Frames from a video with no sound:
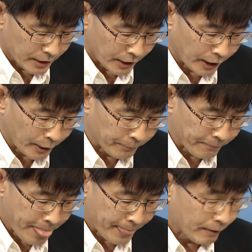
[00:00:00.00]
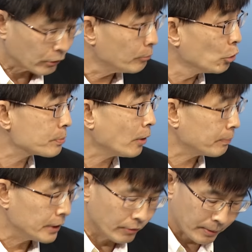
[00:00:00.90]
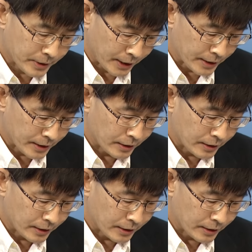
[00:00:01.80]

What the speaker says: the most popular websites.